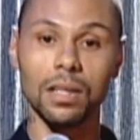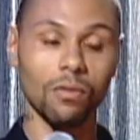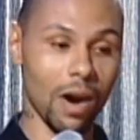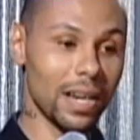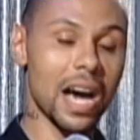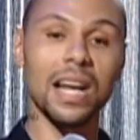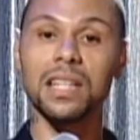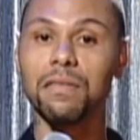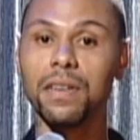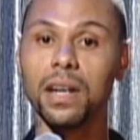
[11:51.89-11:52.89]
Right now, I like
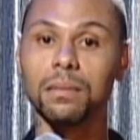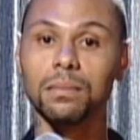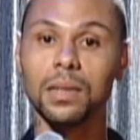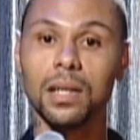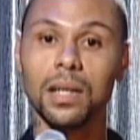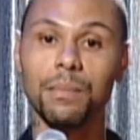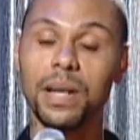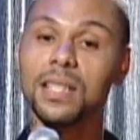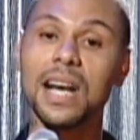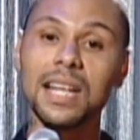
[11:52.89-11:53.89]
to vent
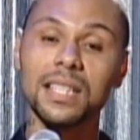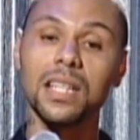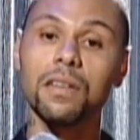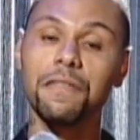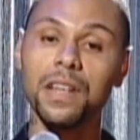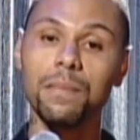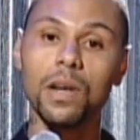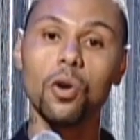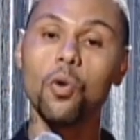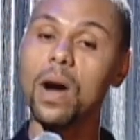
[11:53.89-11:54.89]
because I seen a
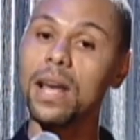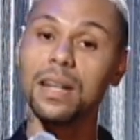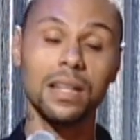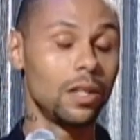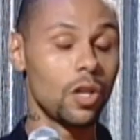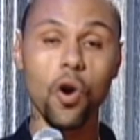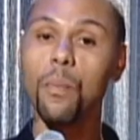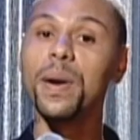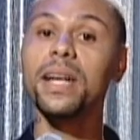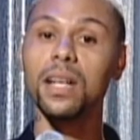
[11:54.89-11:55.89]
female who had no
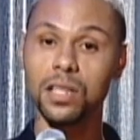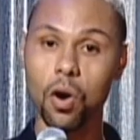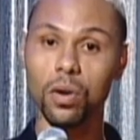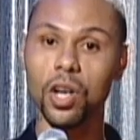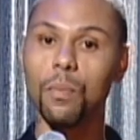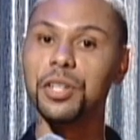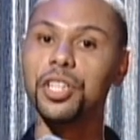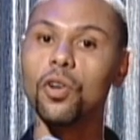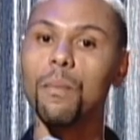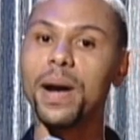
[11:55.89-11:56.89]
pinky toenail, but she
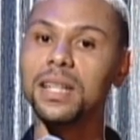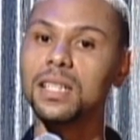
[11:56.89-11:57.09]
gonna paint the